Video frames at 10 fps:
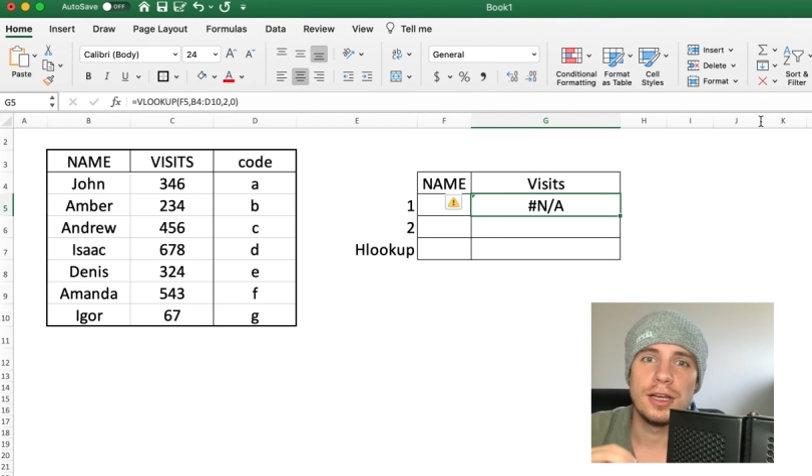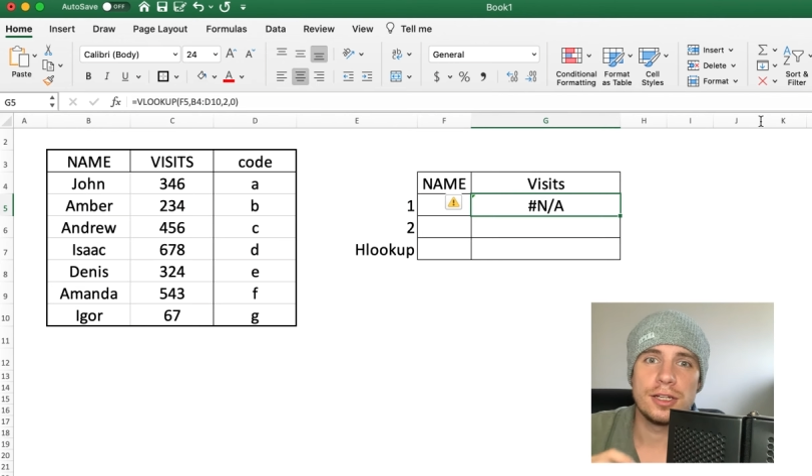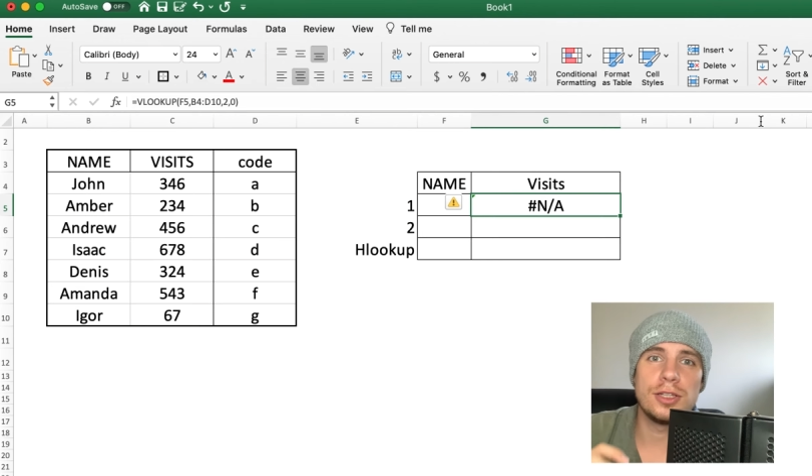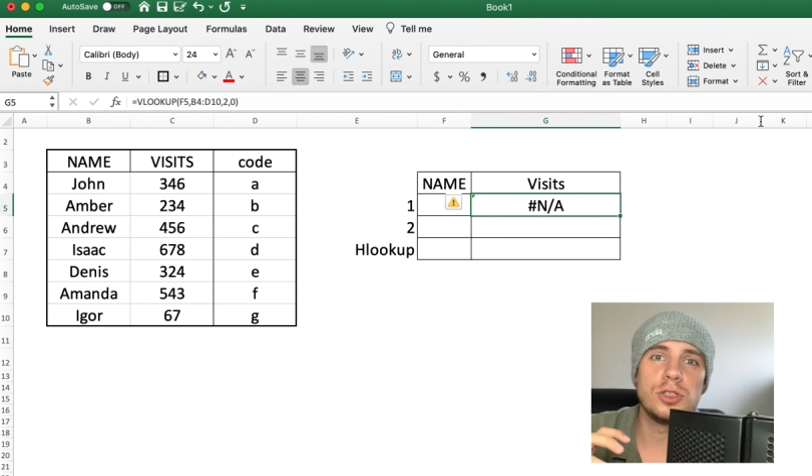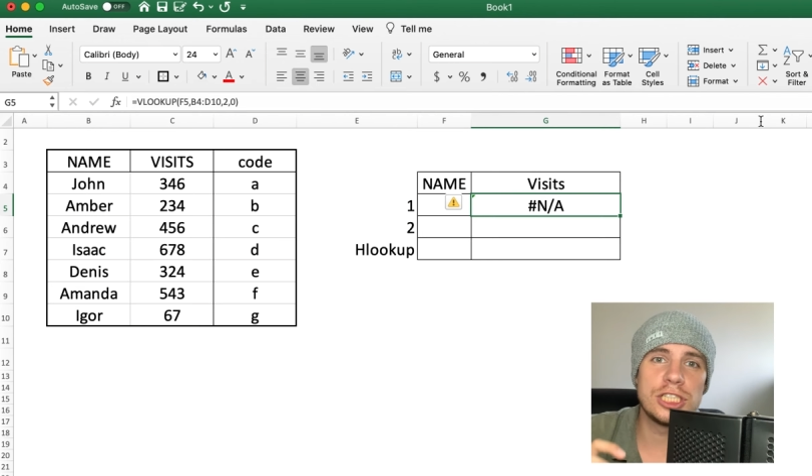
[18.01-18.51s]

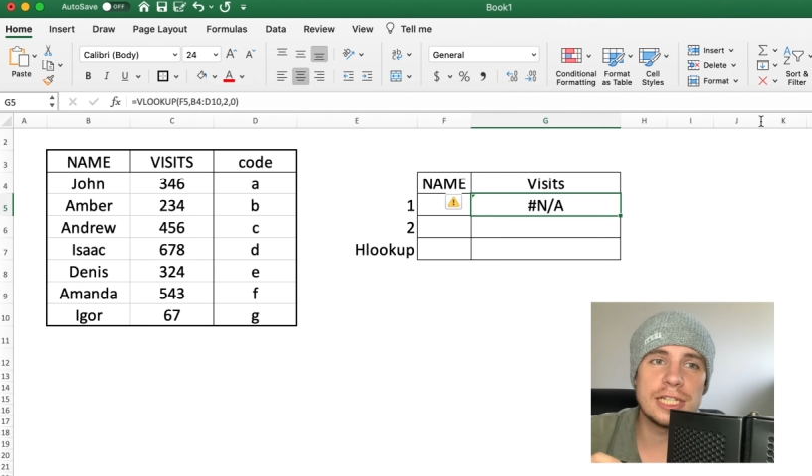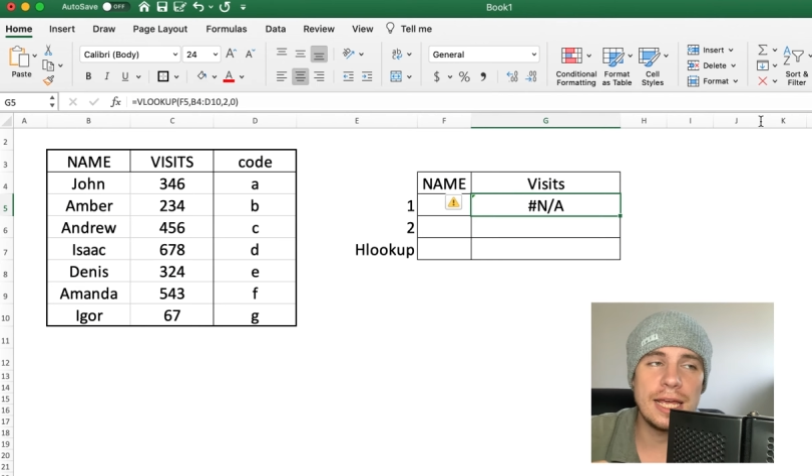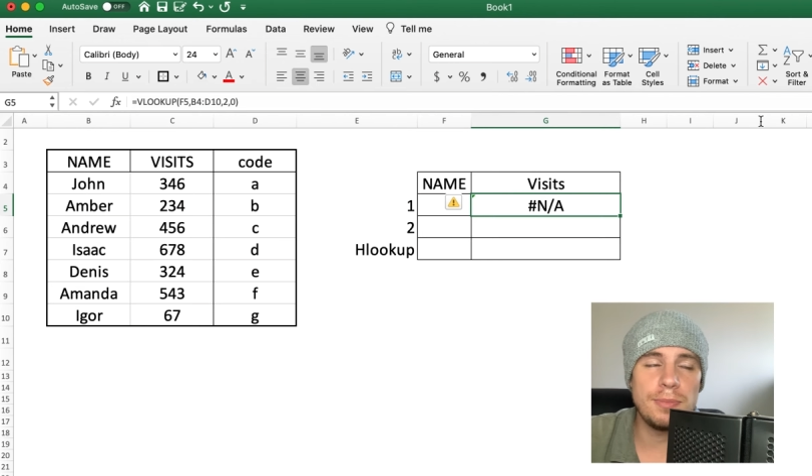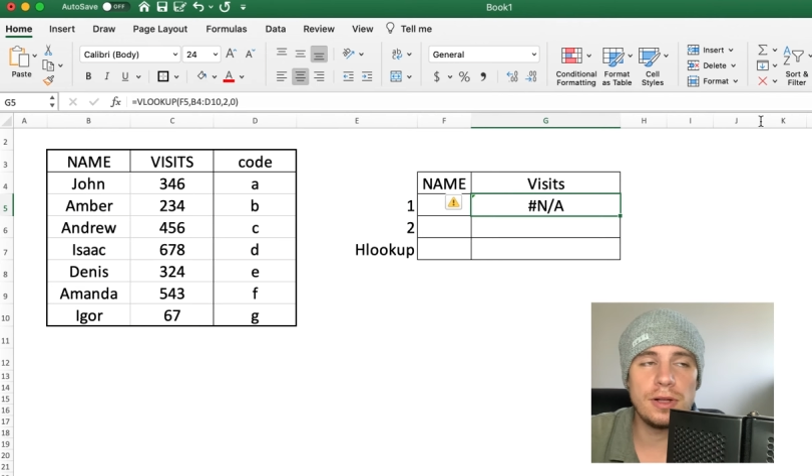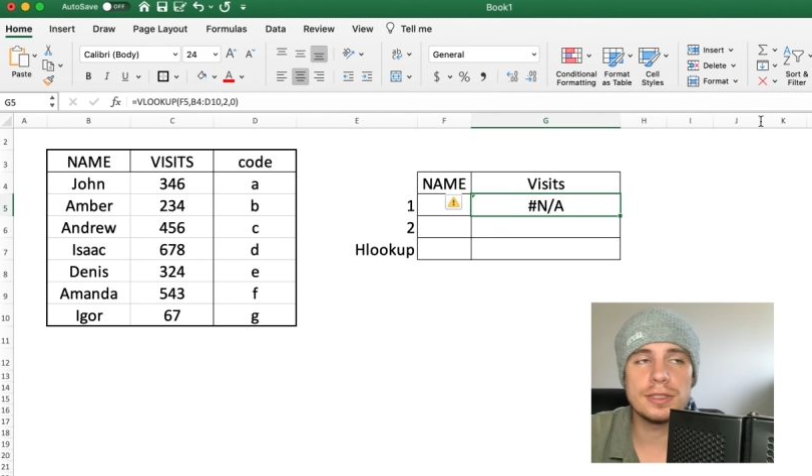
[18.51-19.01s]
huge
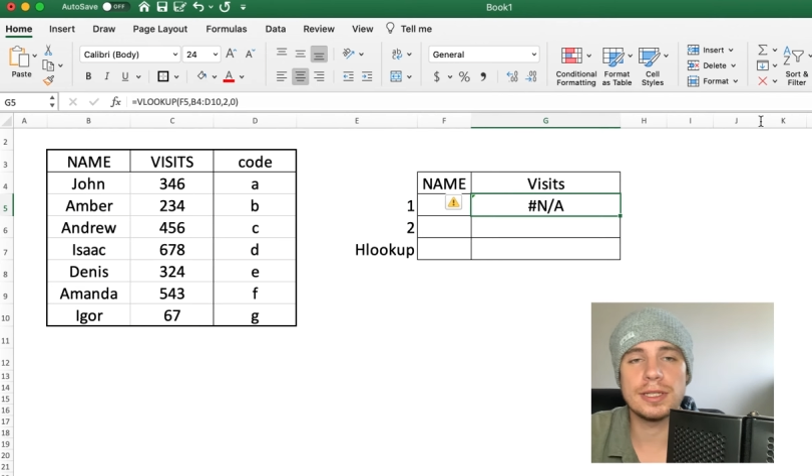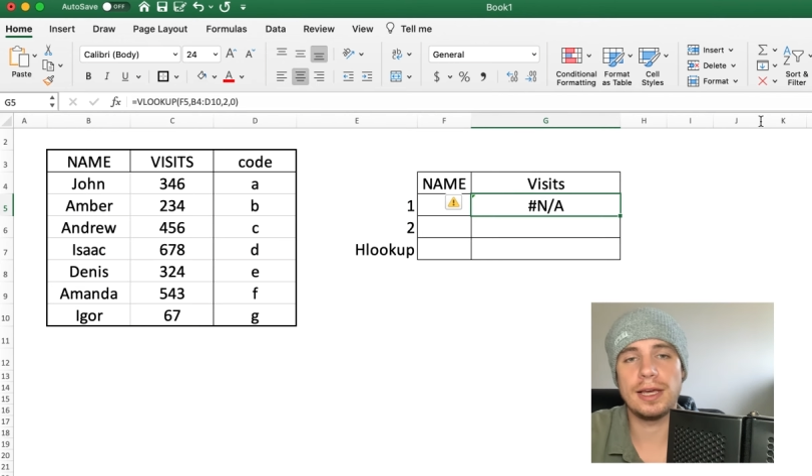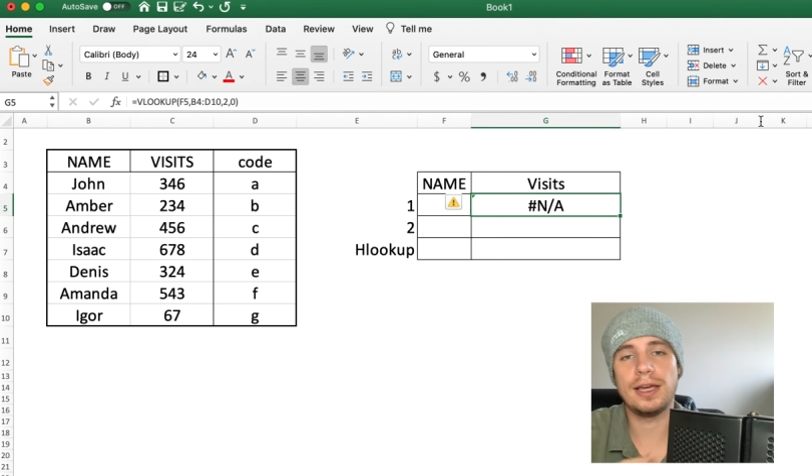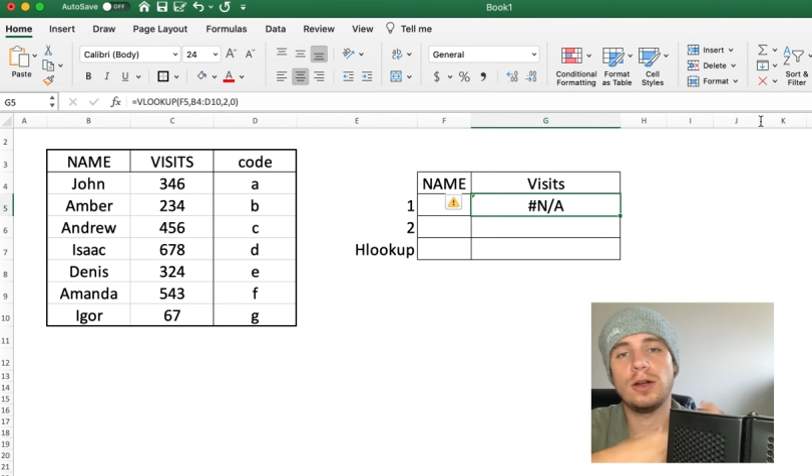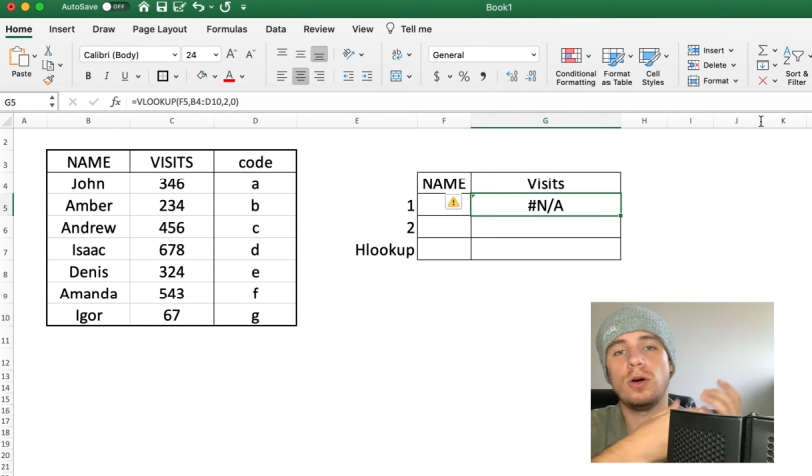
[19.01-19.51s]
tables,
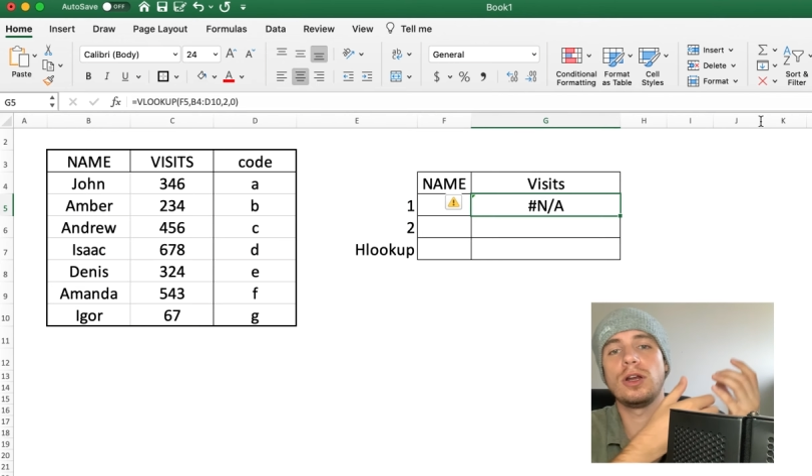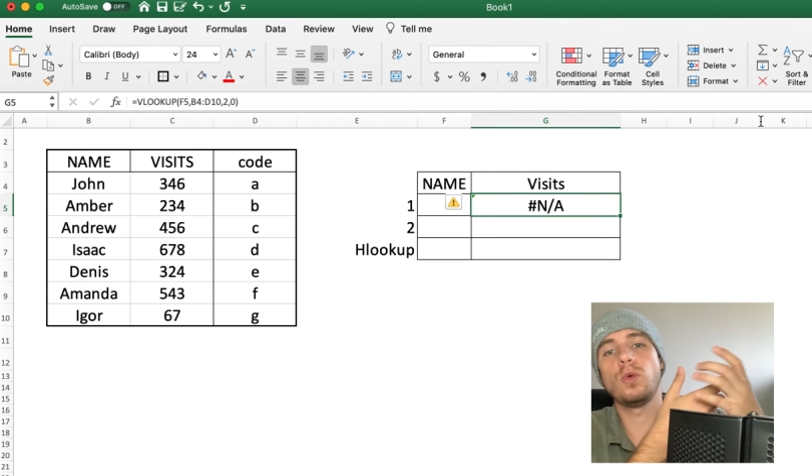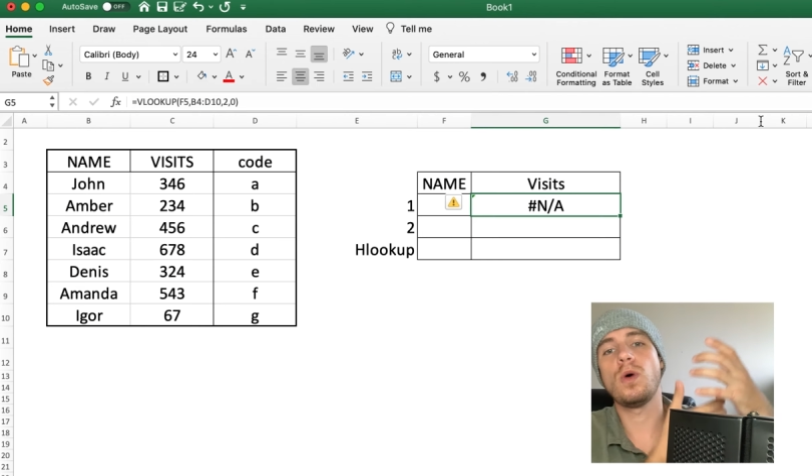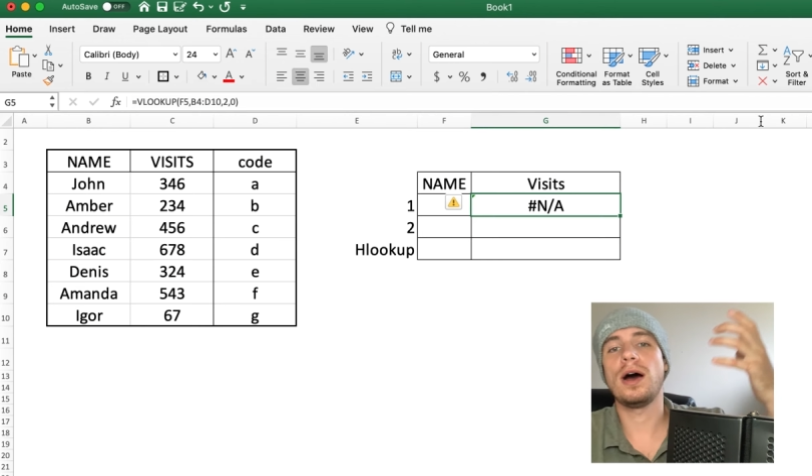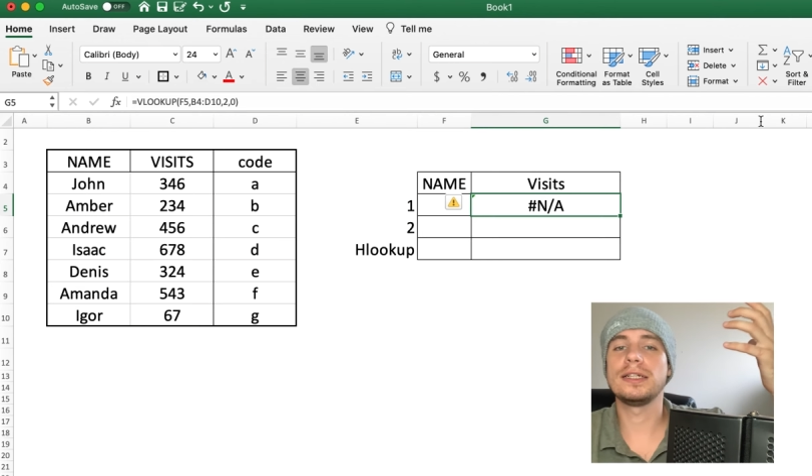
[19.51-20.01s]
and on a one